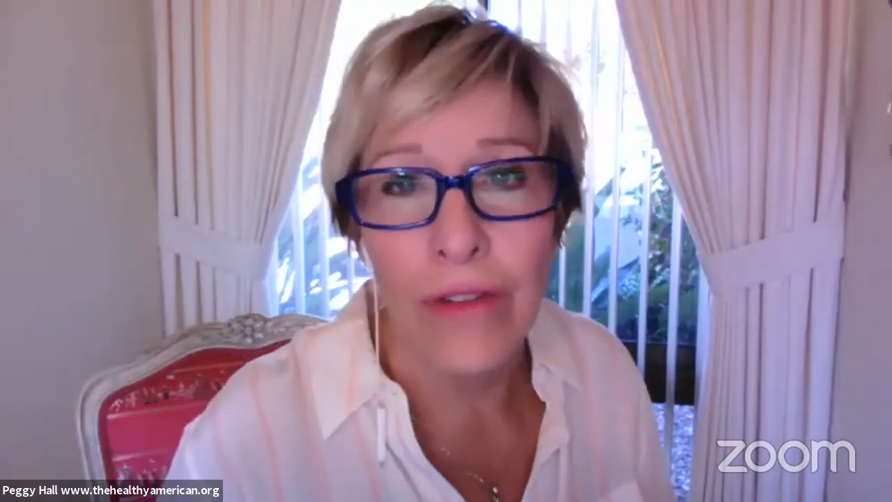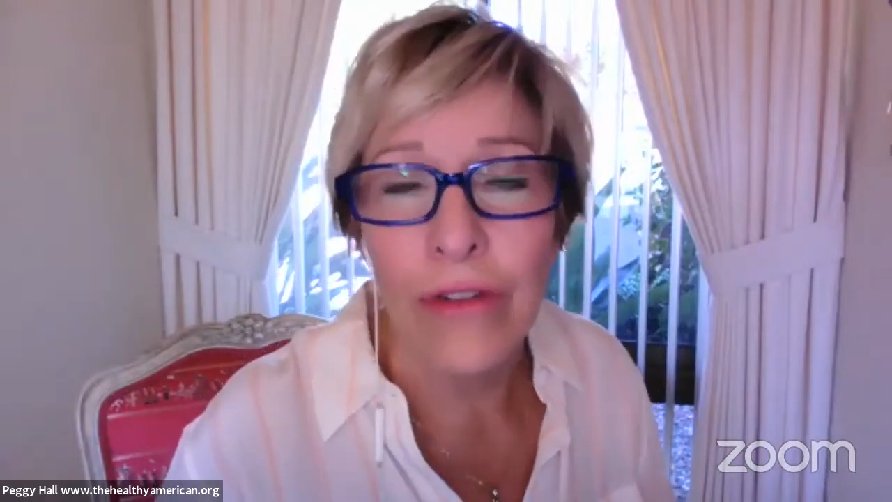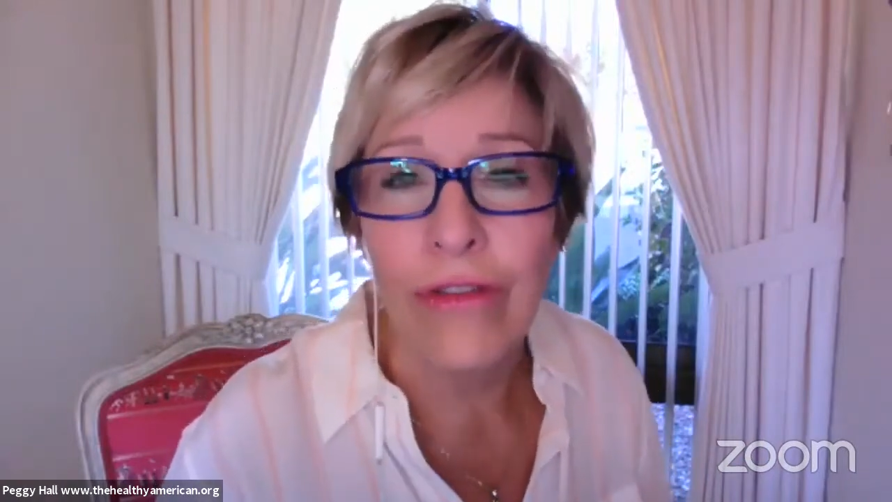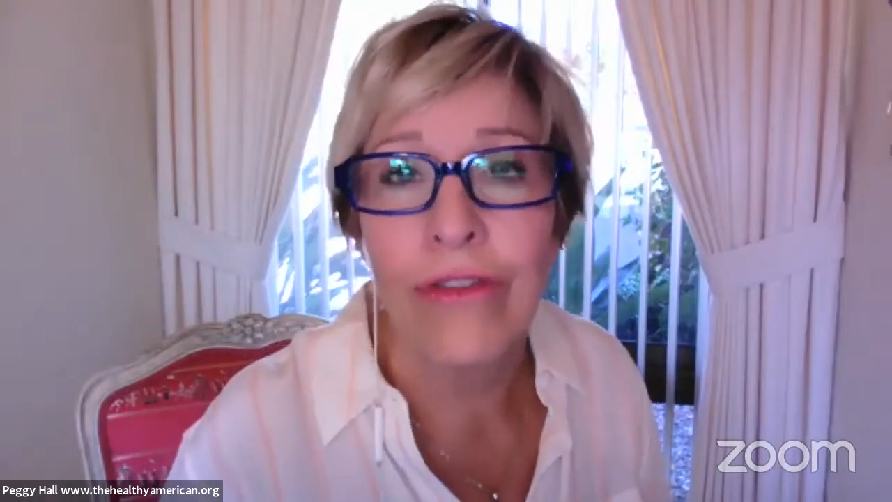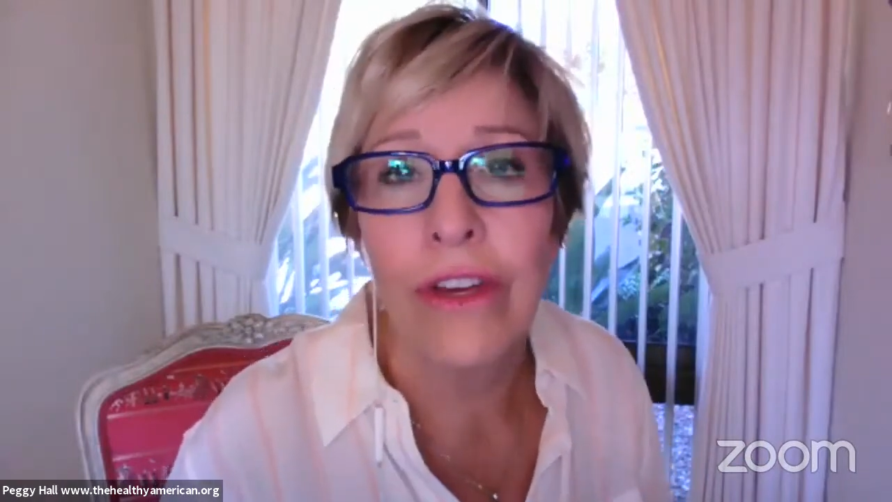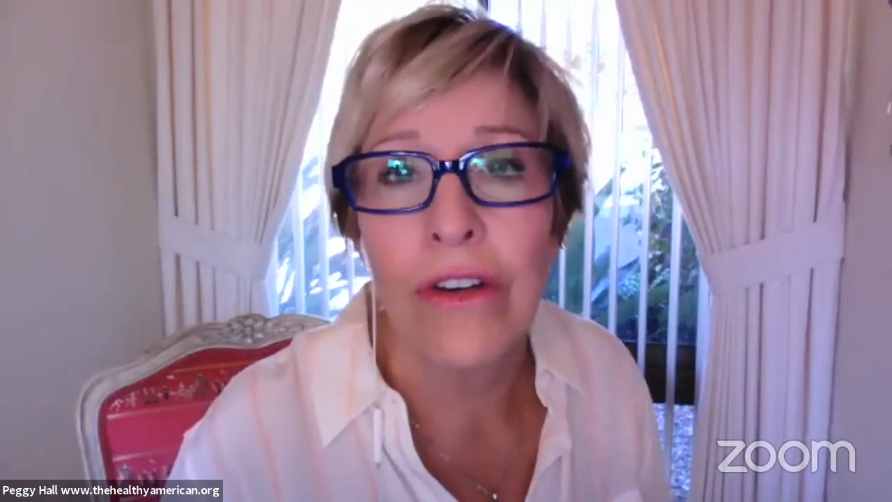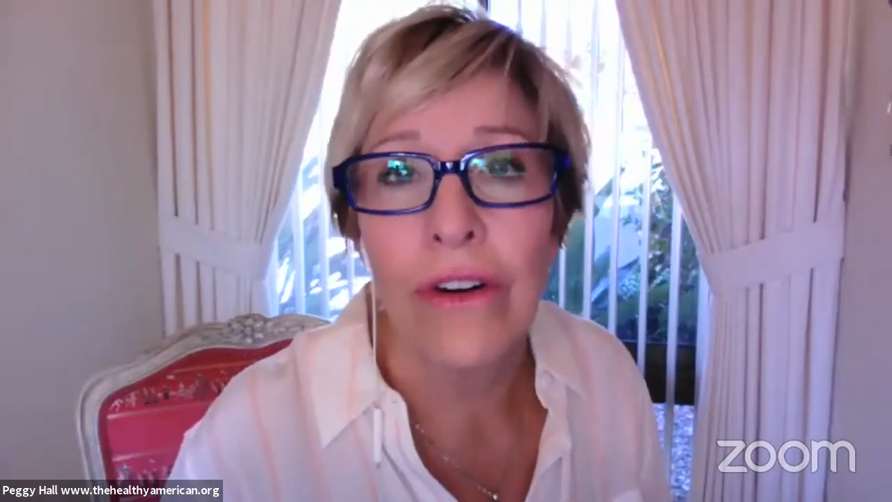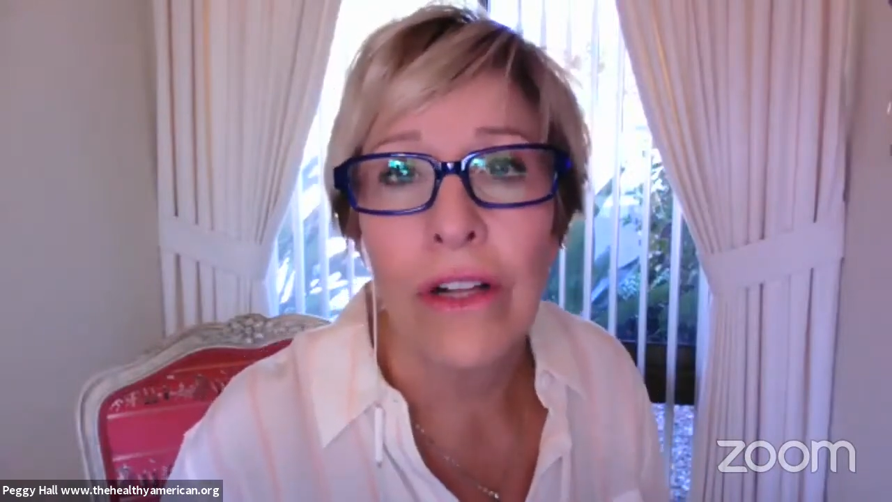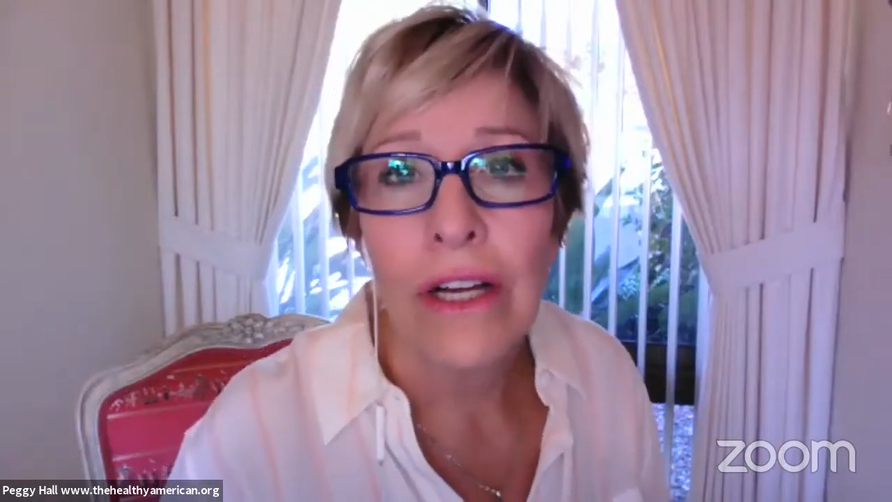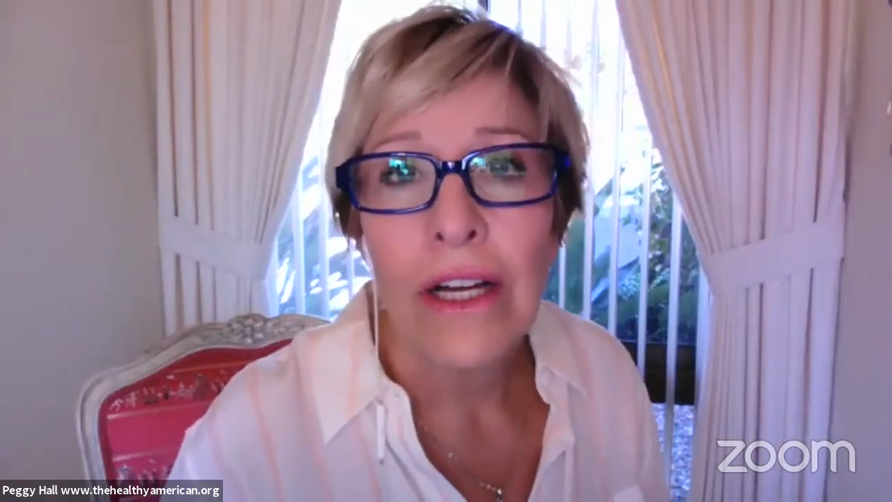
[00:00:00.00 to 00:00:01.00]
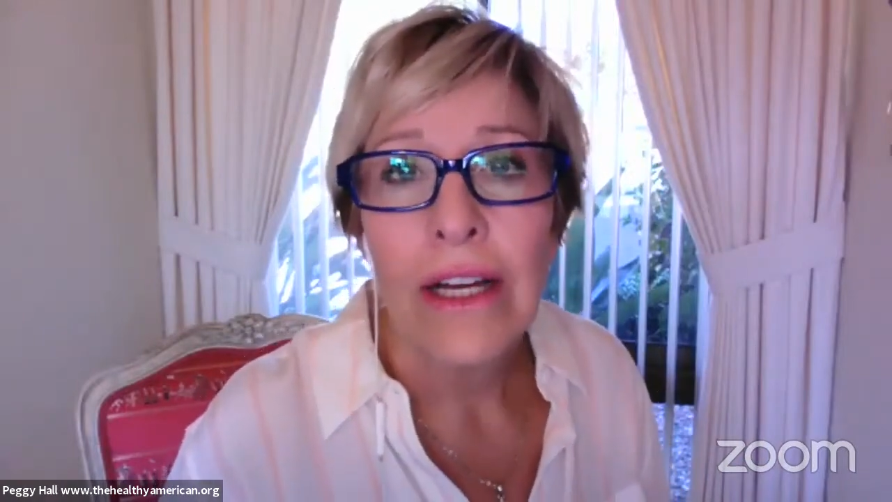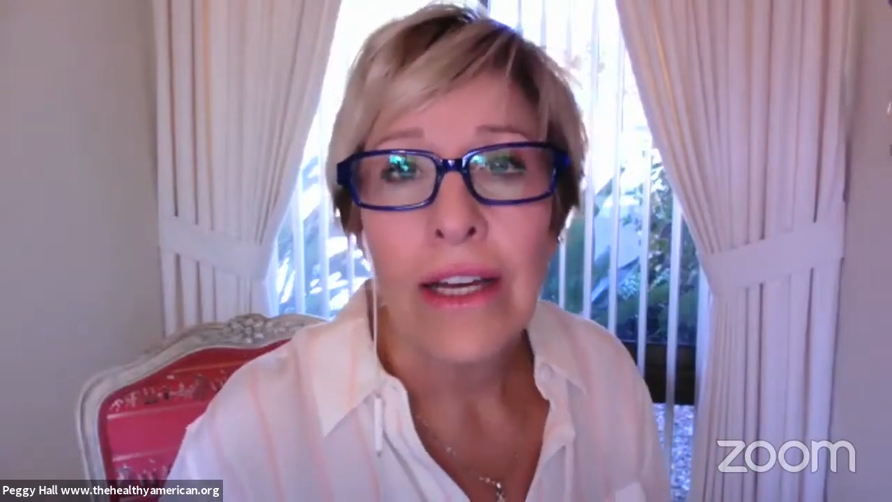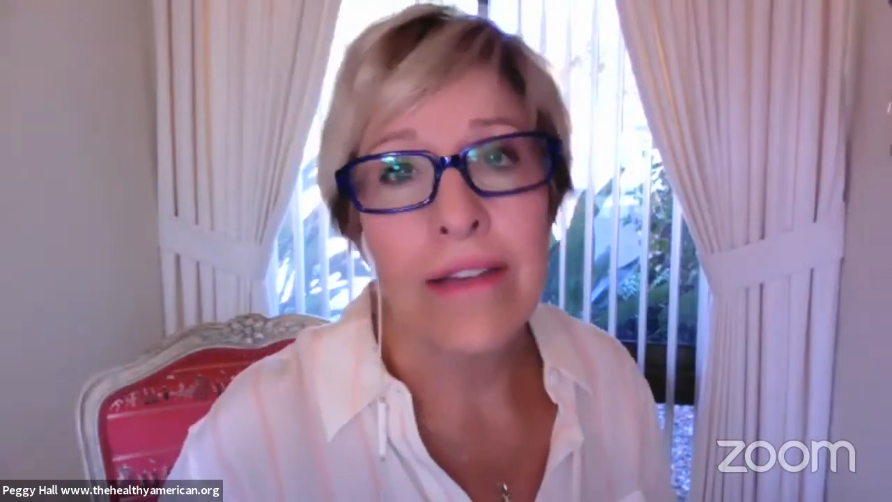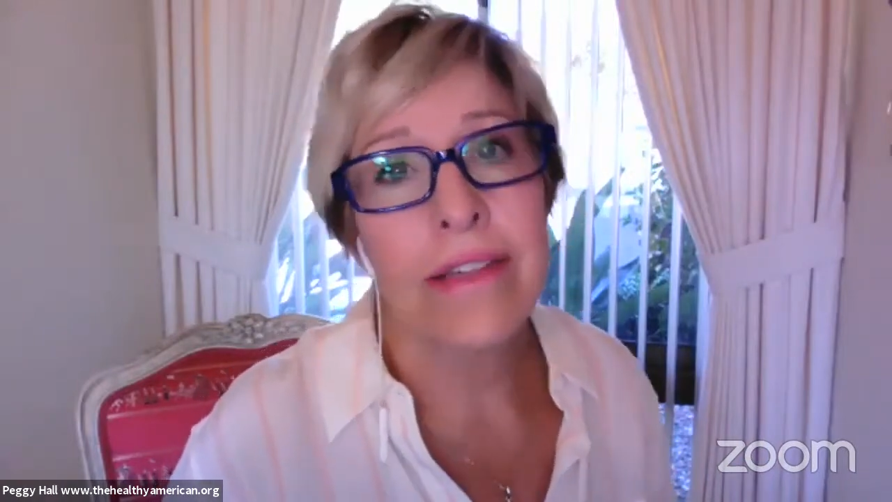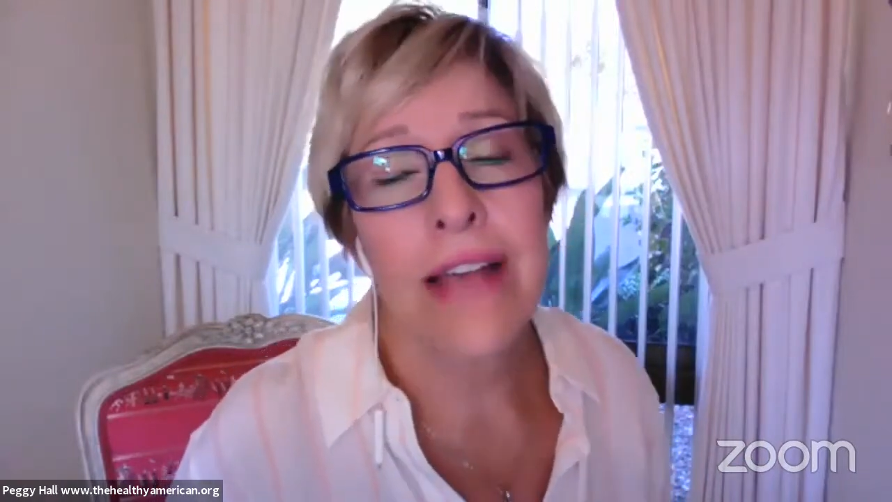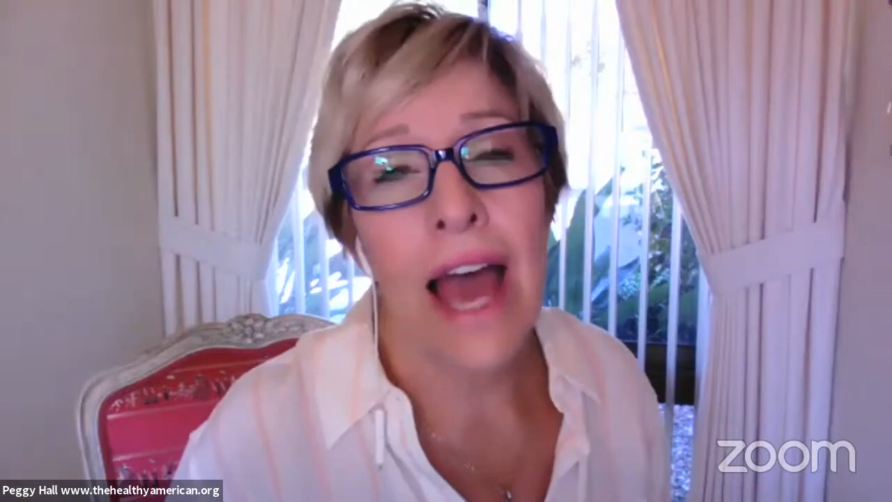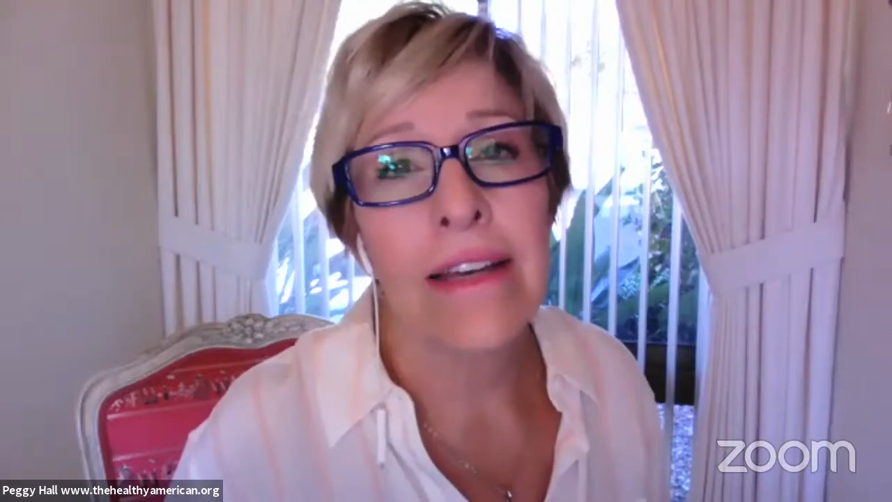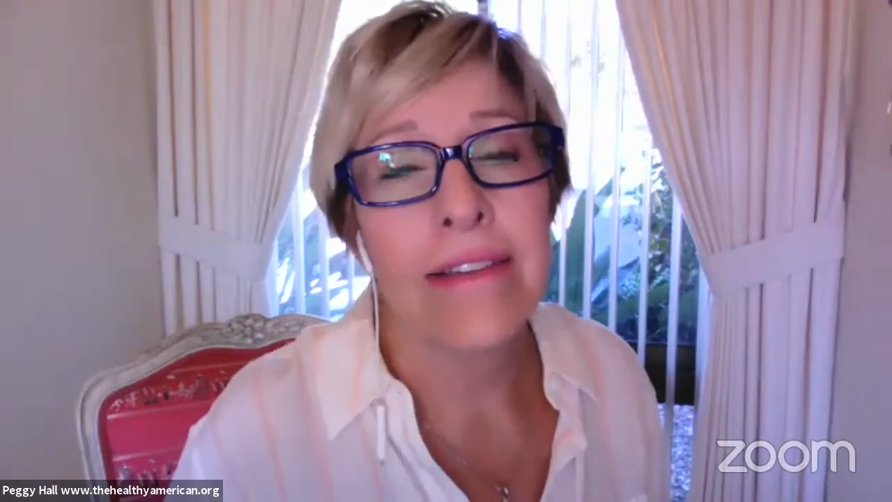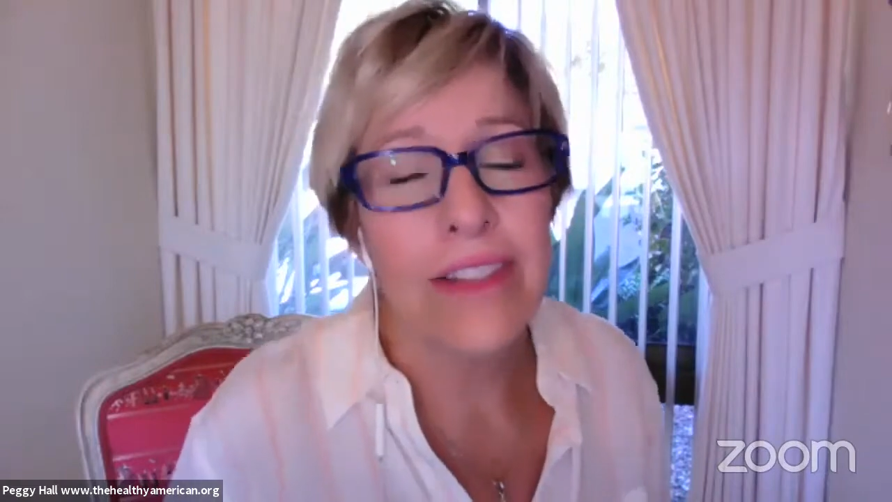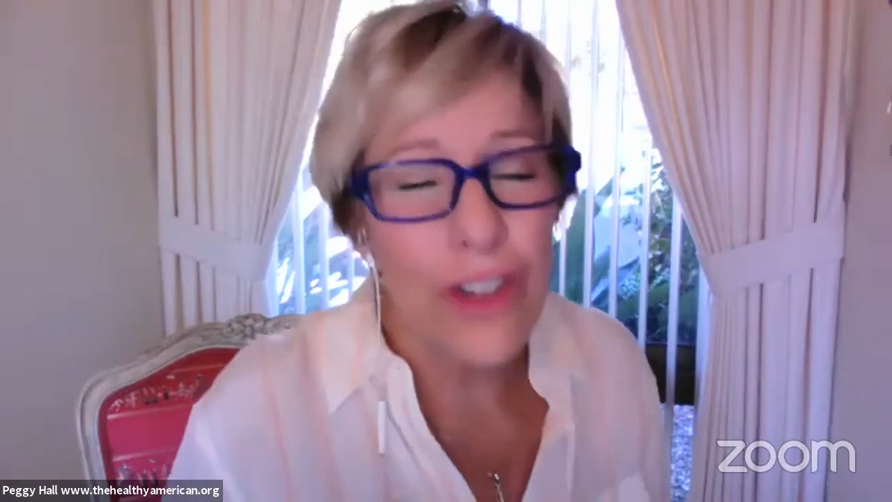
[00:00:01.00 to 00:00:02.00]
ever feel is sadness.